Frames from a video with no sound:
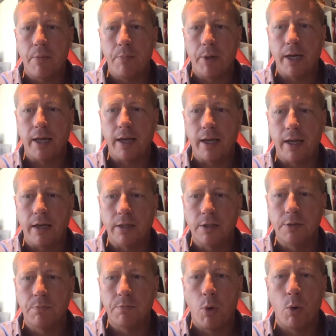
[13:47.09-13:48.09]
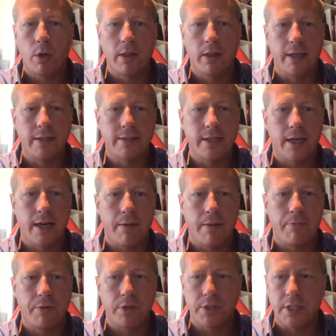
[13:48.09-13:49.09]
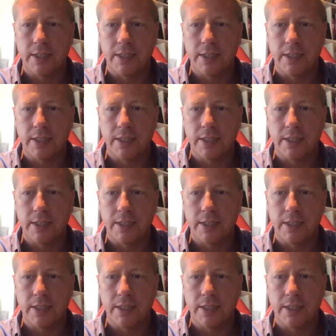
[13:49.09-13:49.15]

company is poorly set up for